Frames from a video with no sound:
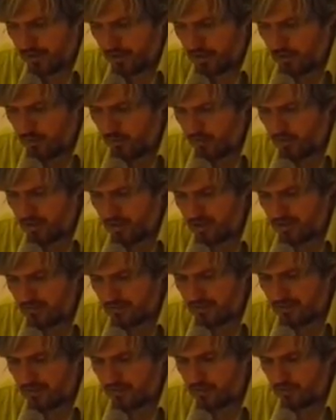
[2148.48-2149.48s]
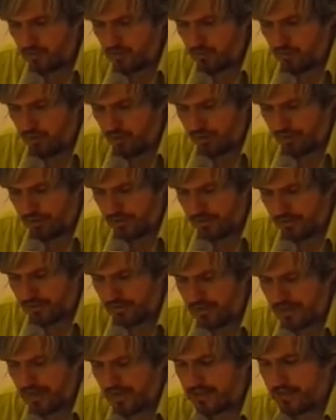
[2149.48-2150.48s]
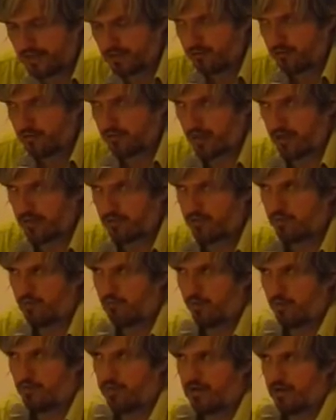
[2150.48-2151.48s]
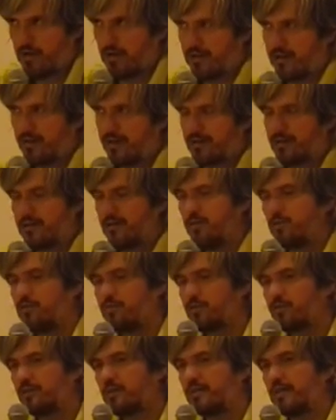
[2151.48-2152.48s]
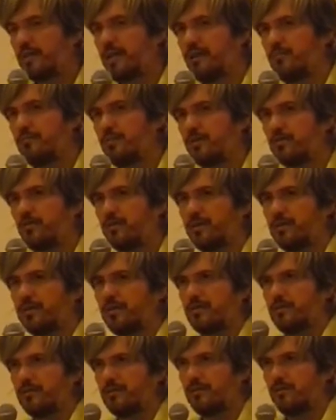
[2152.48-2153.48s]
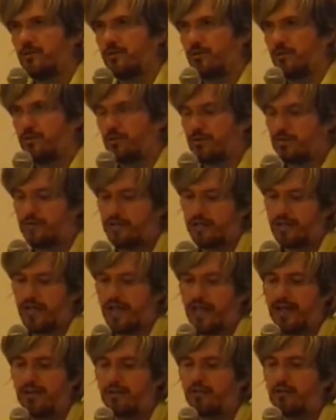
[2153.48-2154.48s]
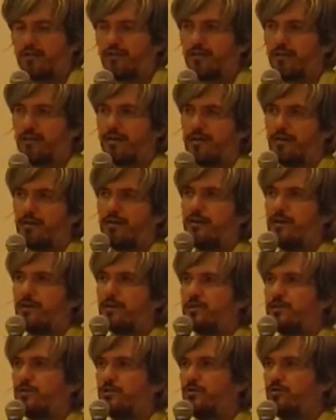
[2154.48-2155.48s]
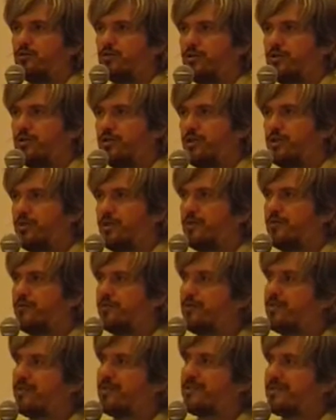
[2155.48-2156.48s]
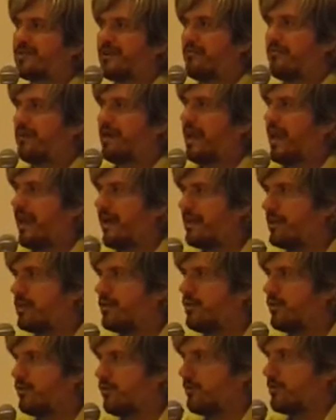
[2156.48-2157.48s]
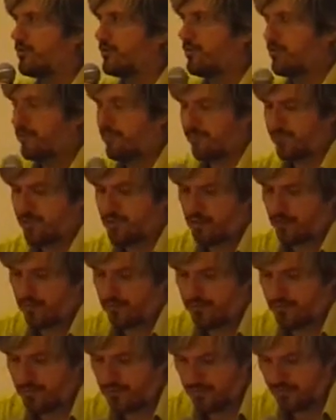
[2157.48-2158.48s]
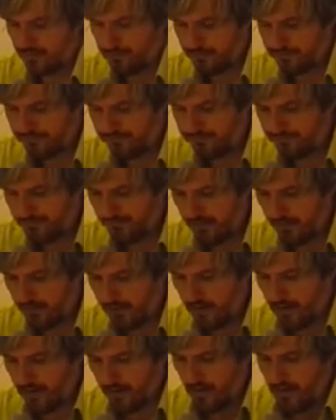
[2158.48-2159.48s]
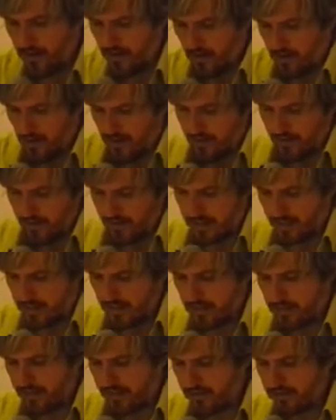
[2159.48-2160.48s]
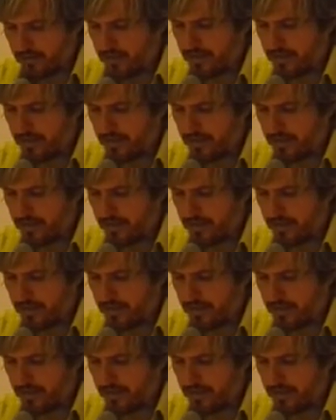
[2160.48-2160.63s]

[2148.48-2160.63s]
which is meant to support the other two types of propaganda. You put it in between the news, the end of the news journal with some light news or soft news. Then it comes the